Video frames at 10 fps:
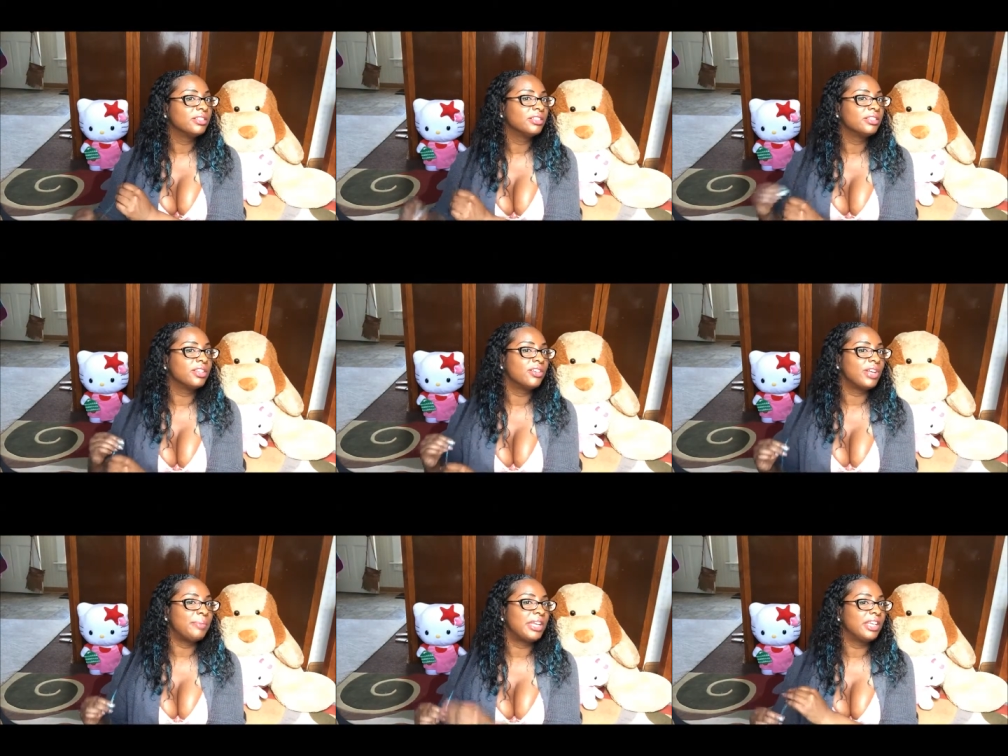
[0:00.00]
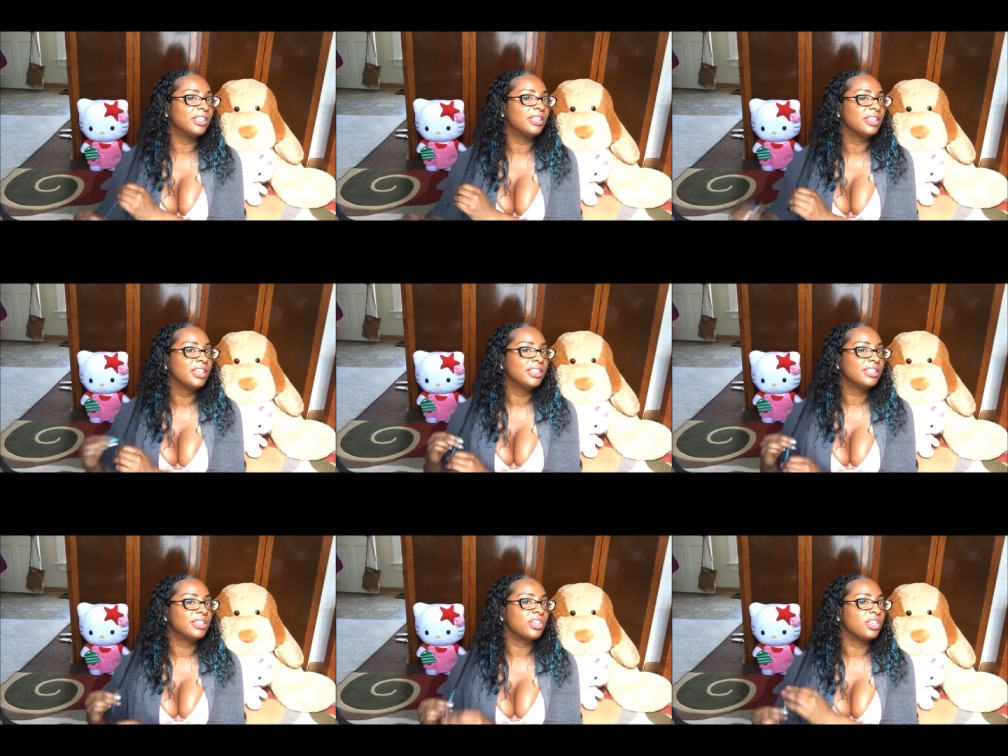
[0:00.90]
So, I mean,
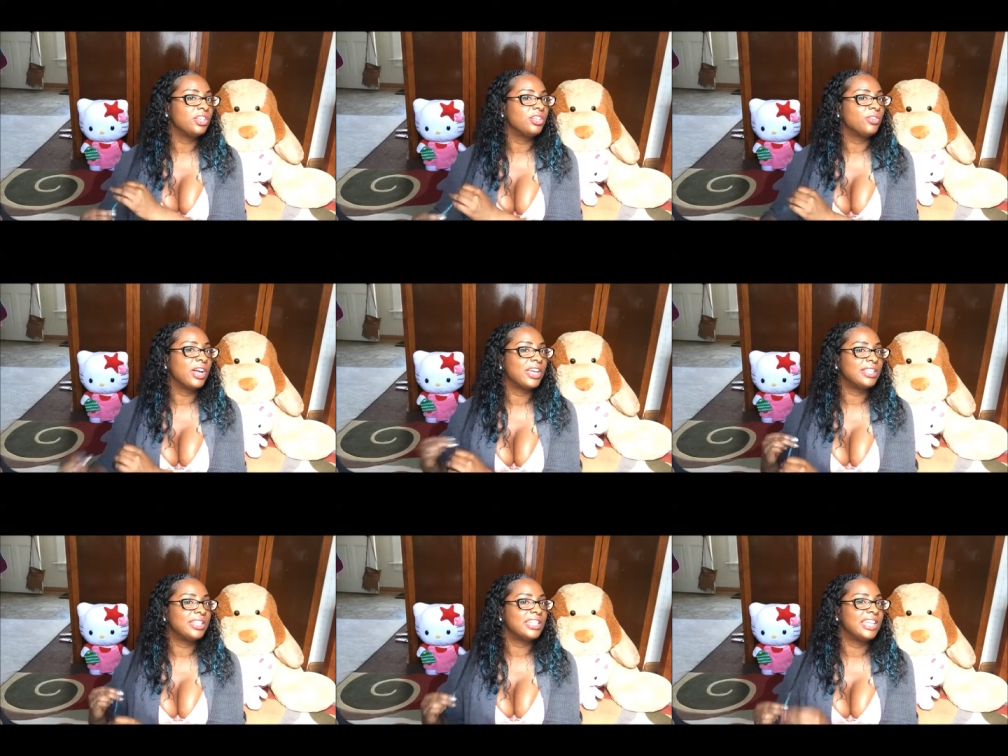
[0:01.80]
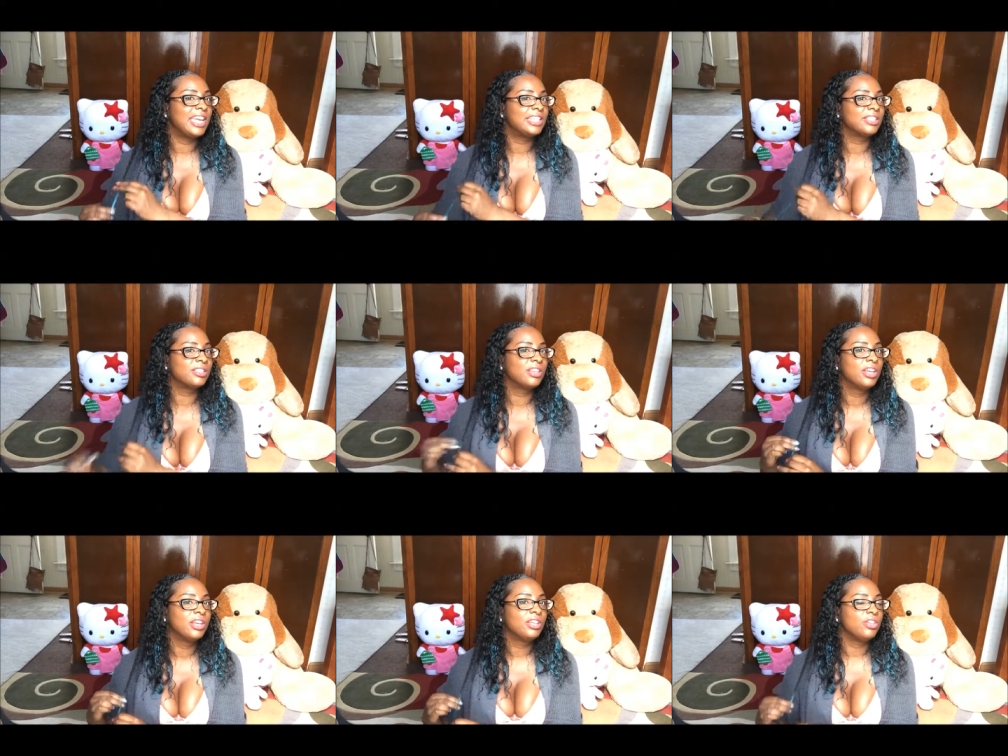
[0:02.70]
this is a cute idea. It takes
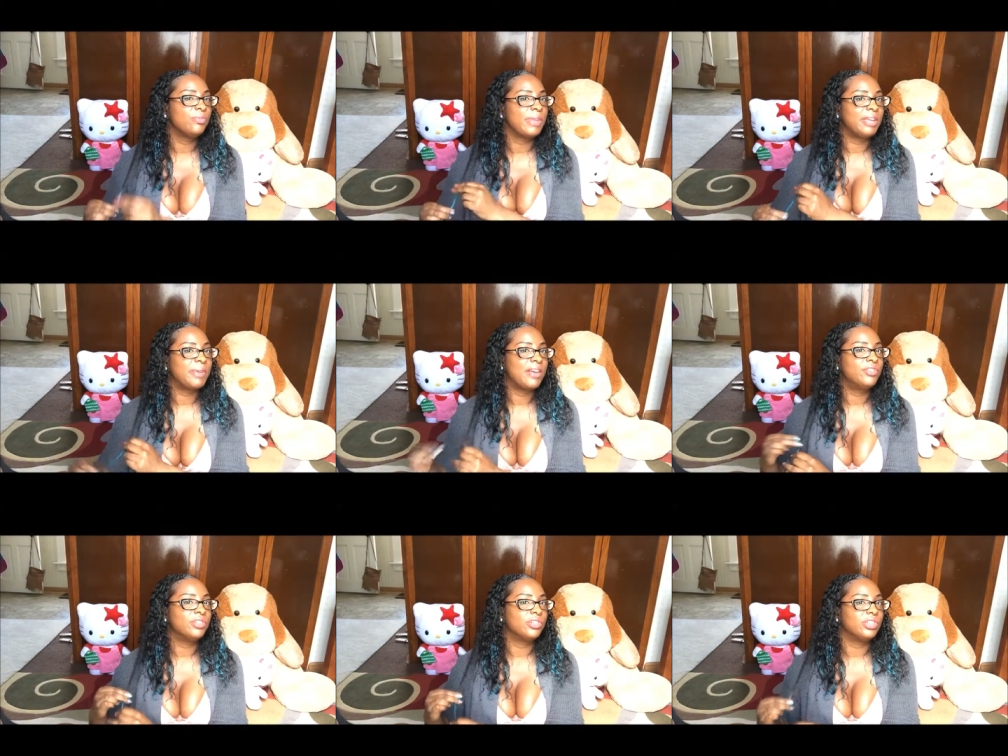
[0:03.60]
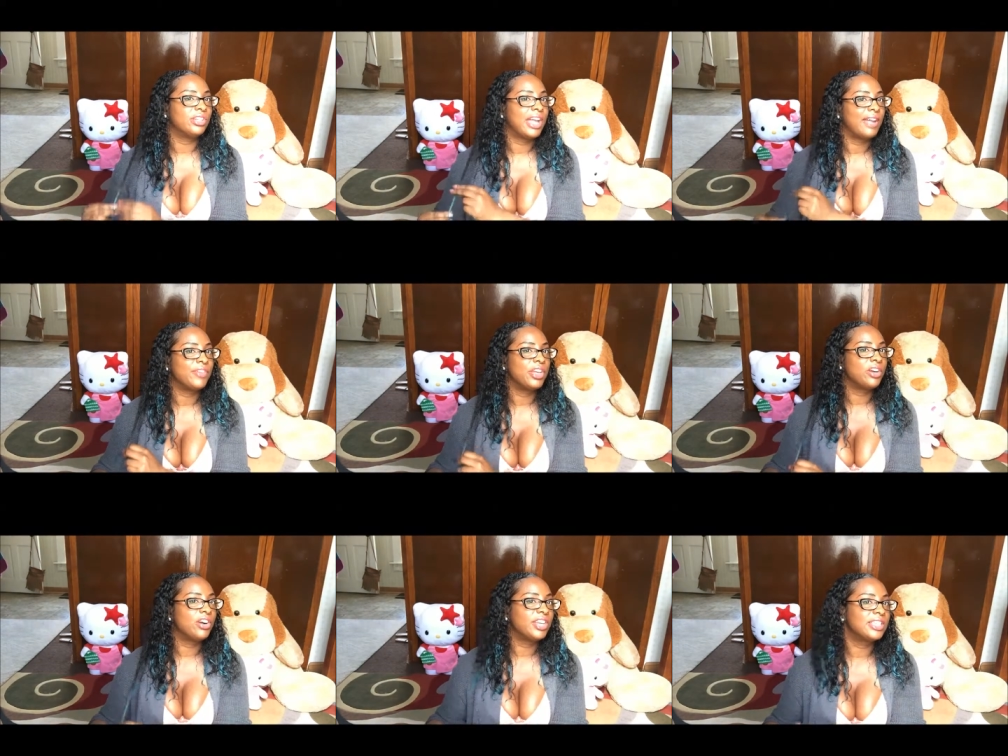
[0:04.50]
you maybe after you have your
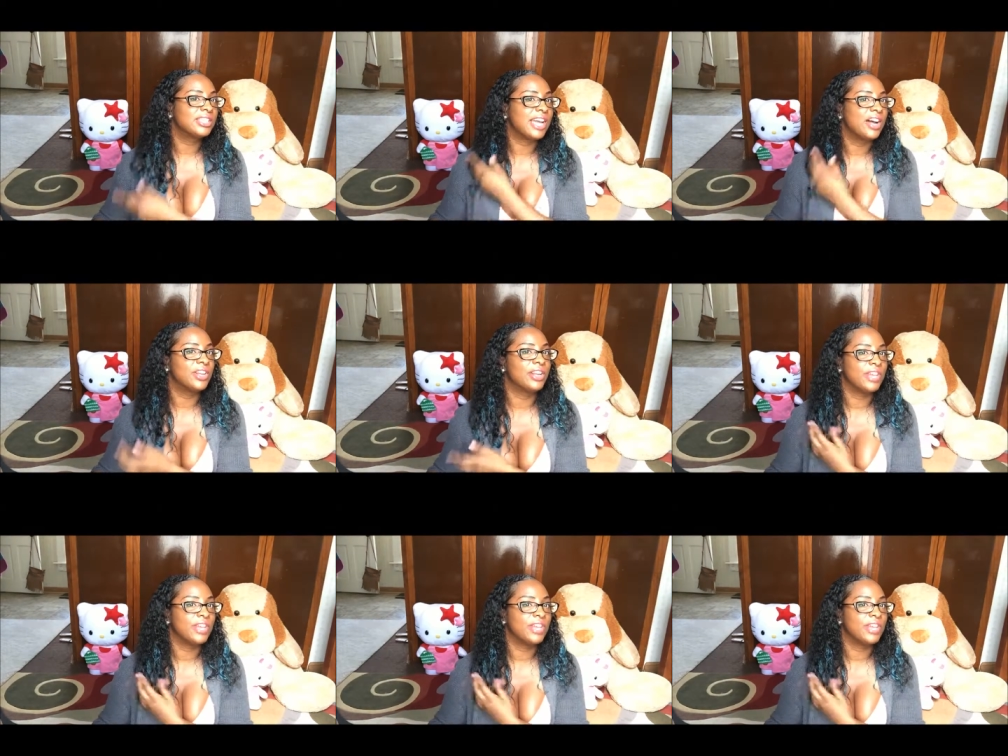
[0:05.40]
hair already styled and